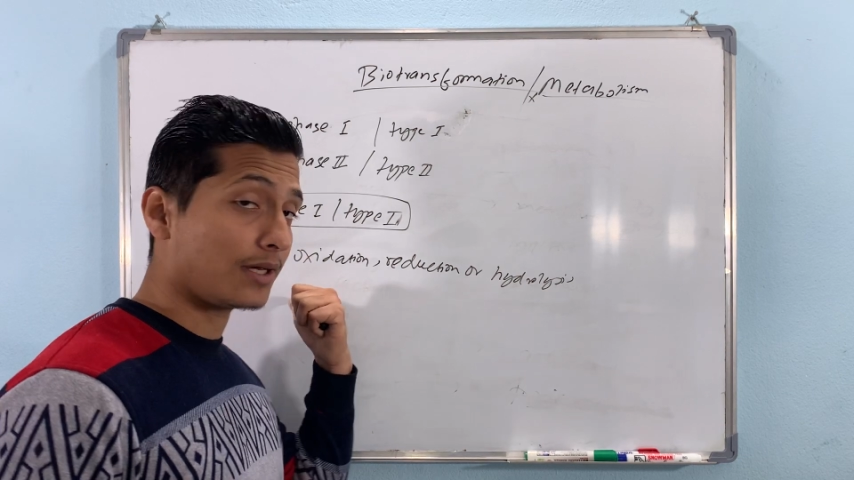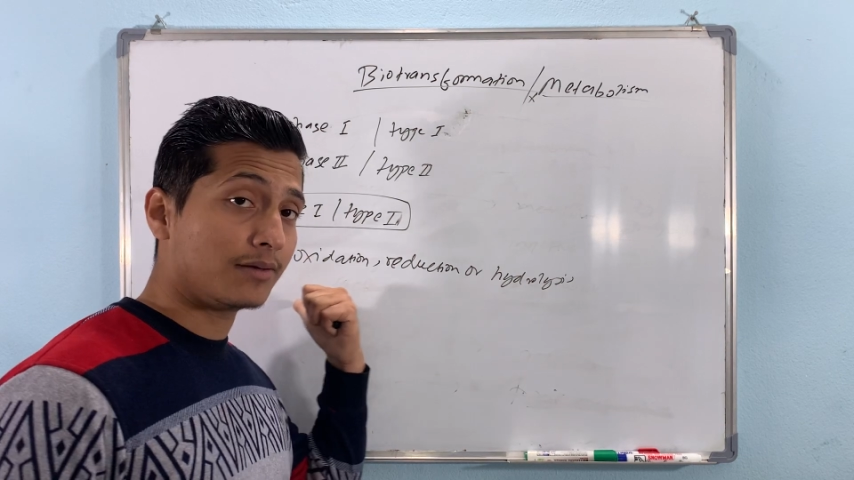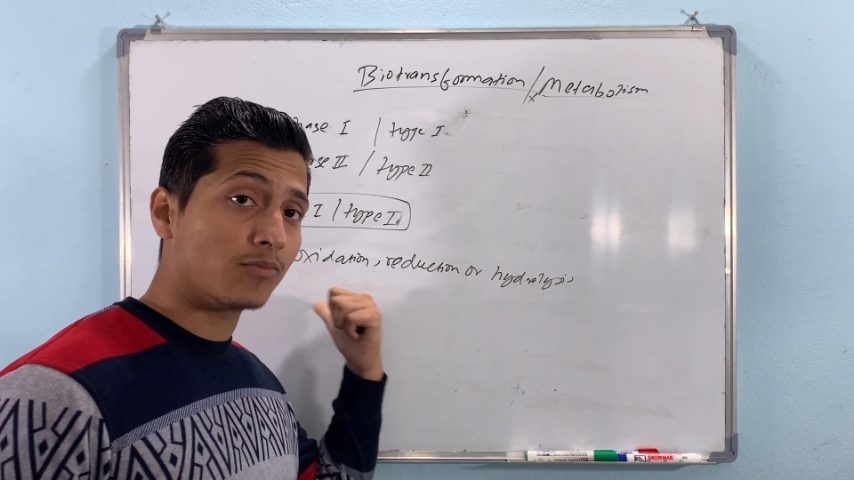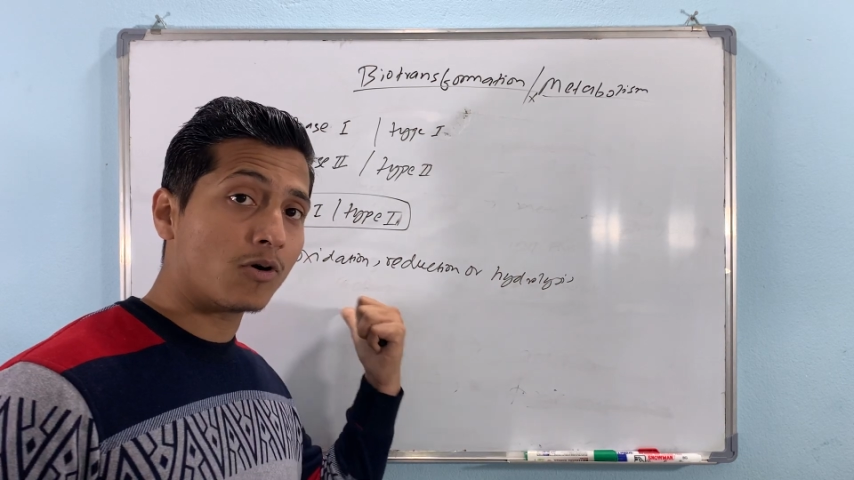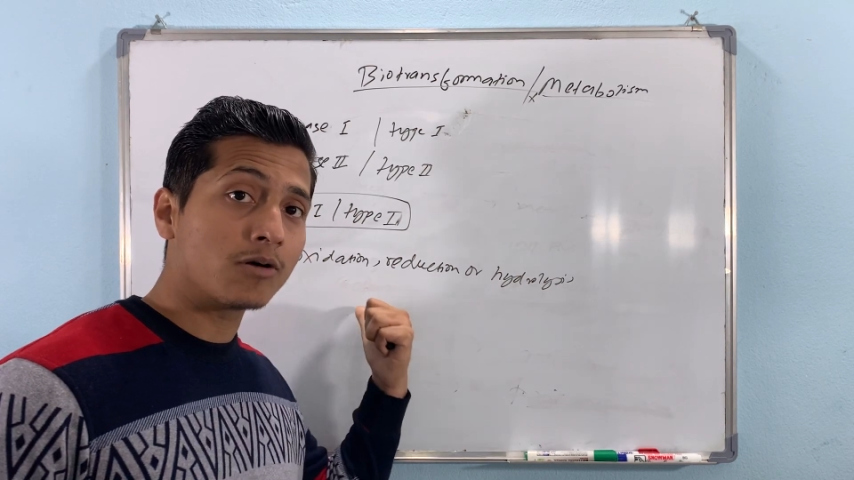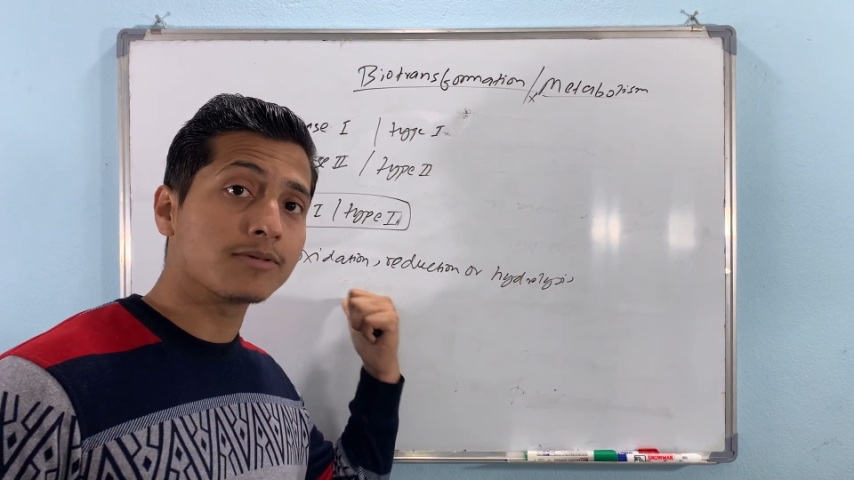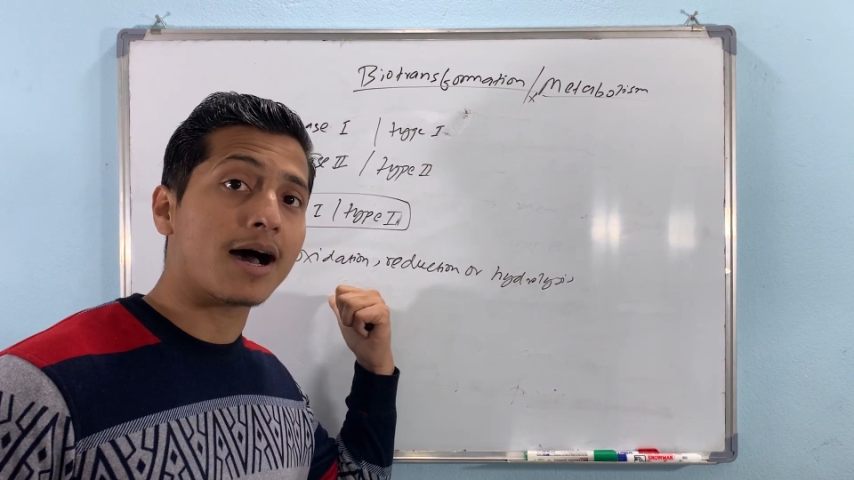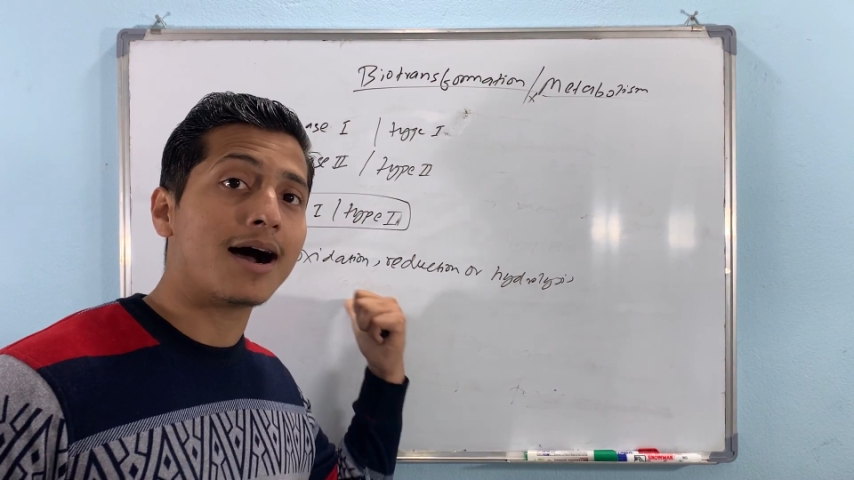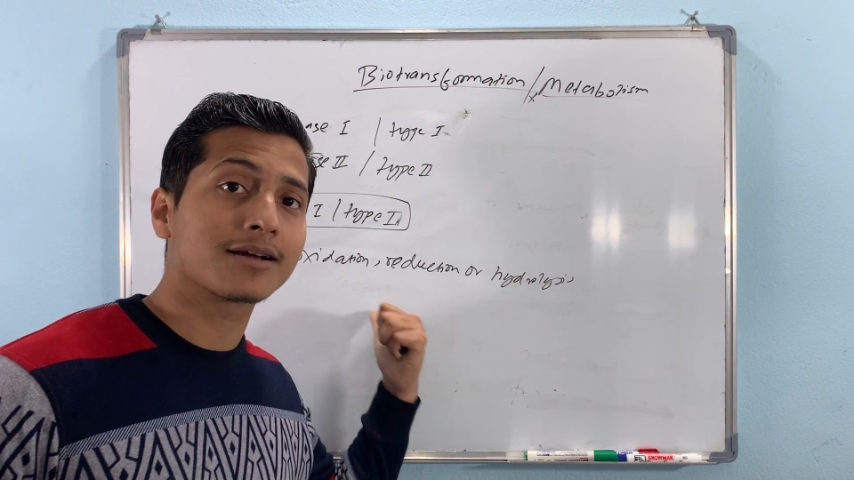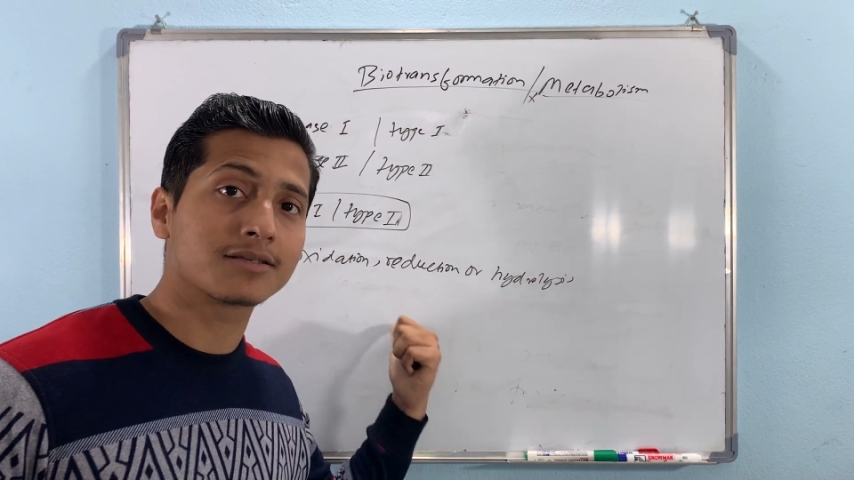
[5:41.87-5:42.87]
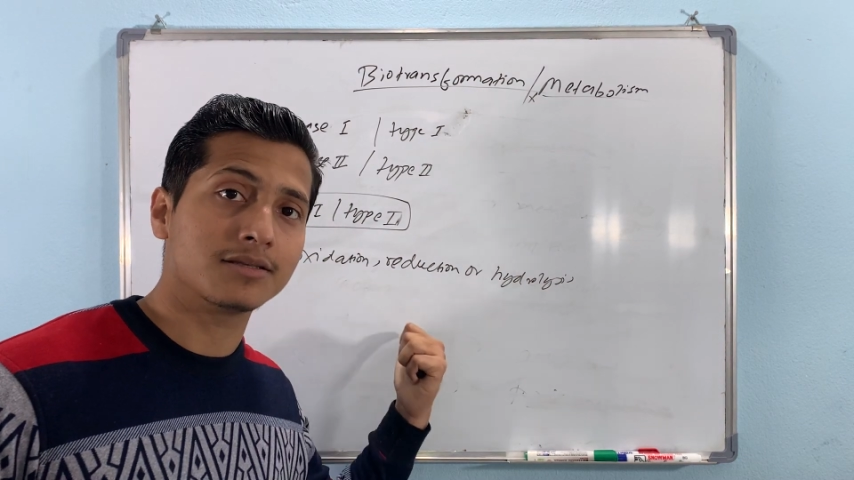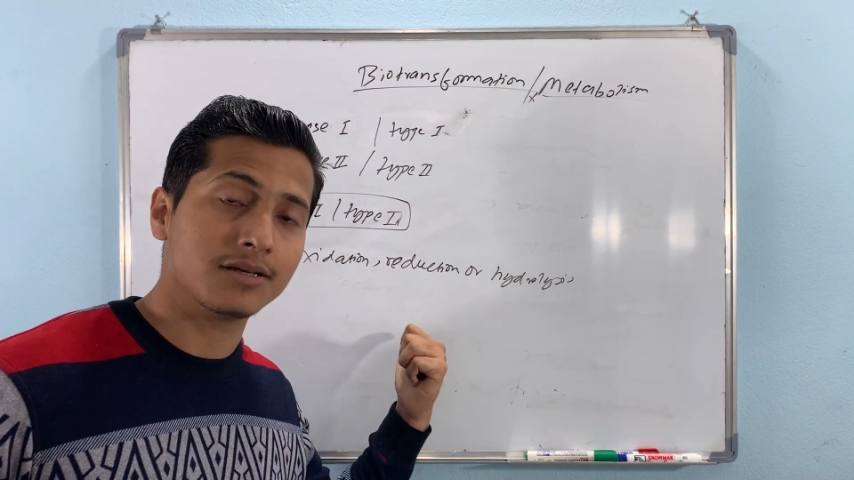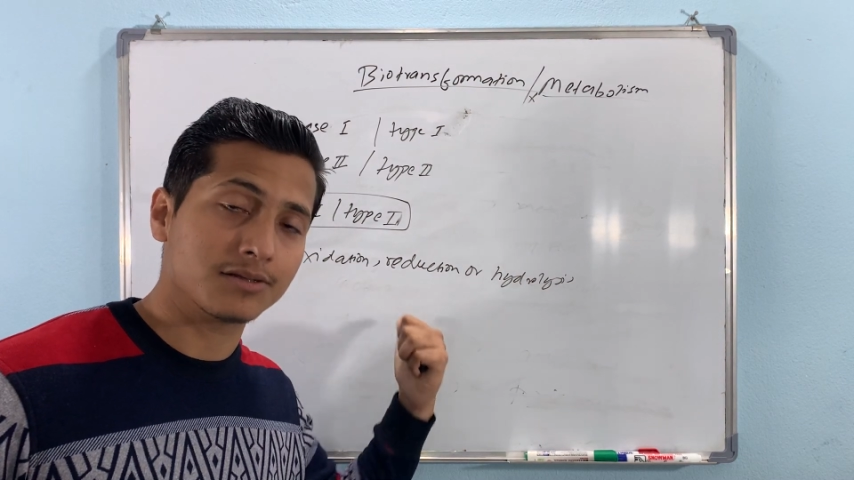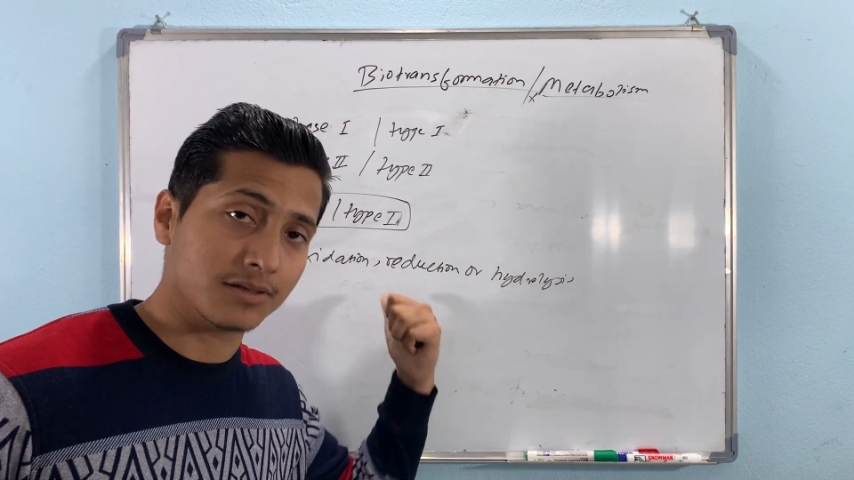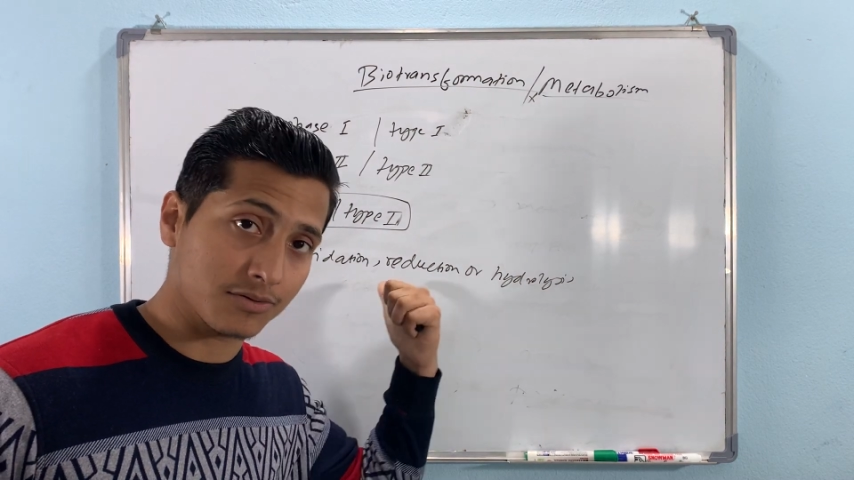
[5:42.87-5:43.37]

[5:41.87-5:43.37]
involve the oxidation,